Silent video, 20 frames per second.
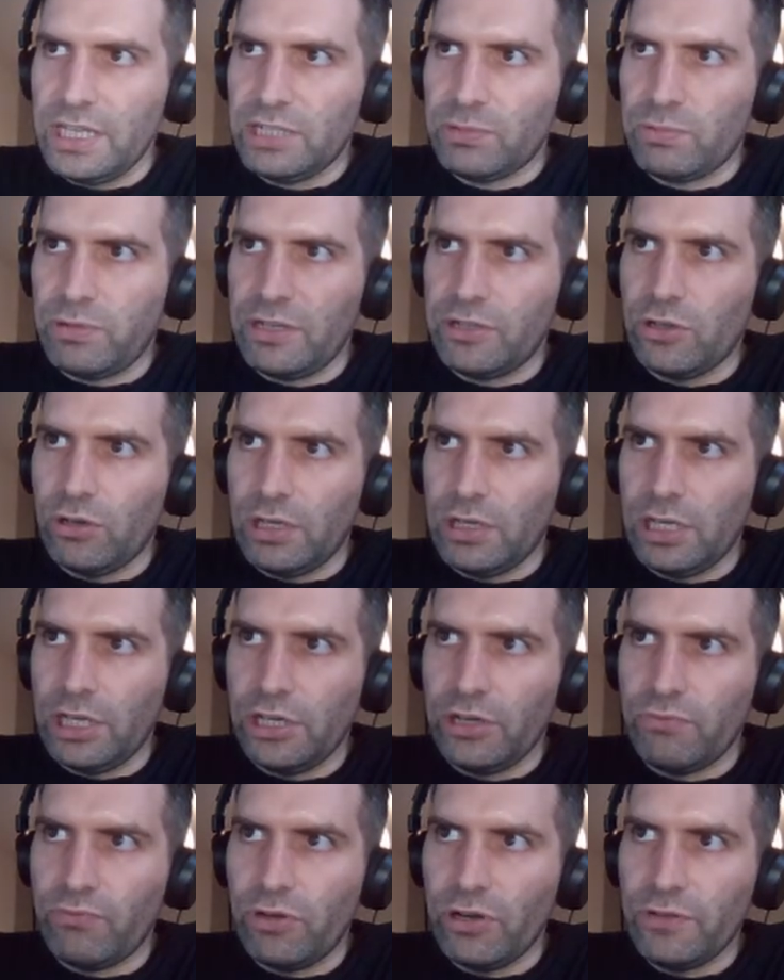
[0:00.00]
this where you've got a
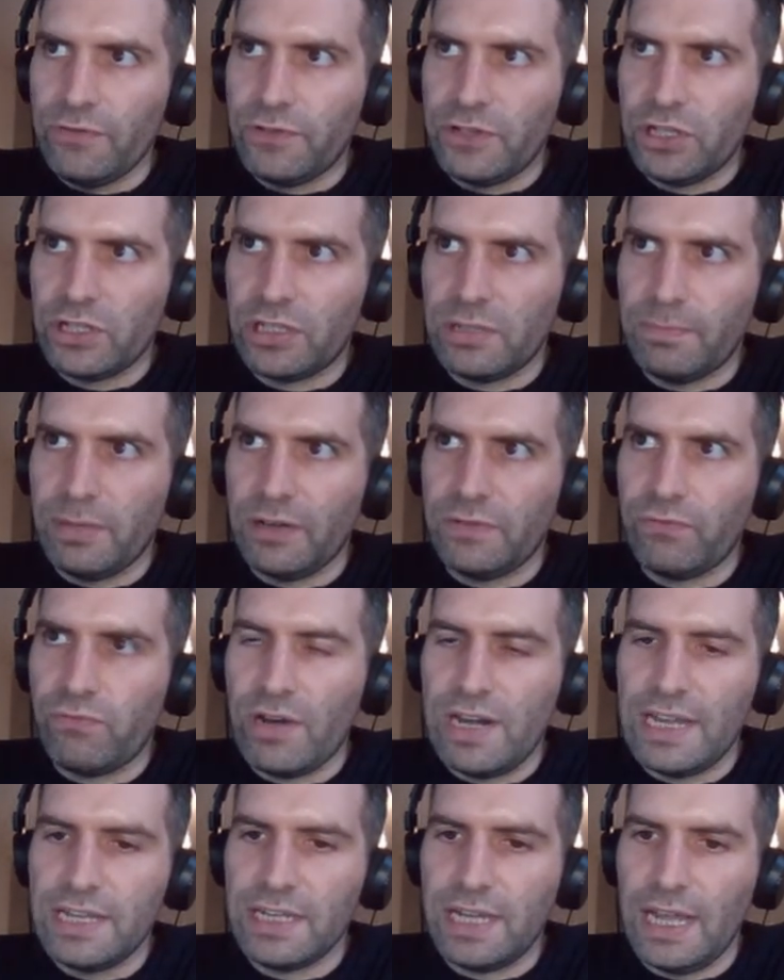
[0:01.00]
low roof just above
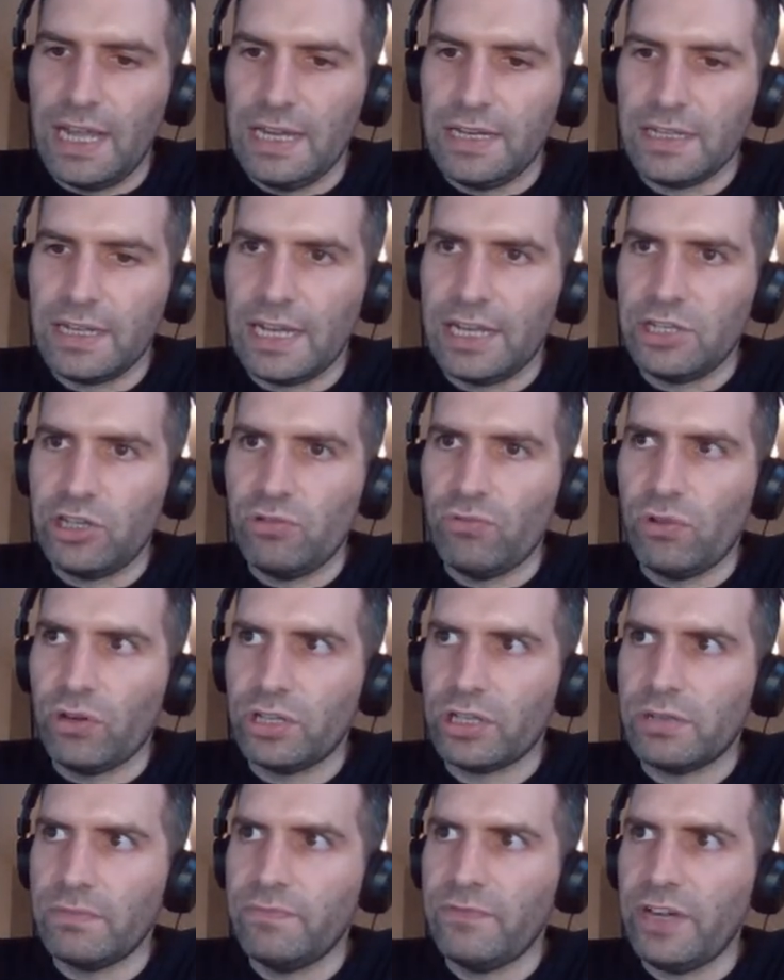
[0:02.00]
Willy's head and you're
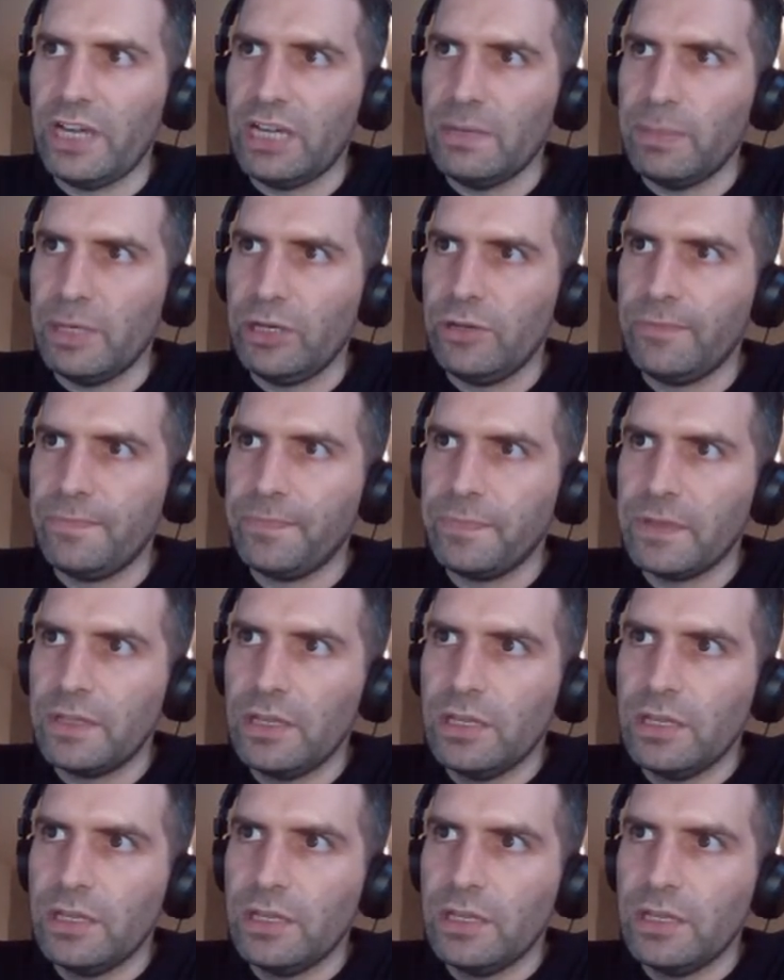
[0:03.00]
on a conveyor belt,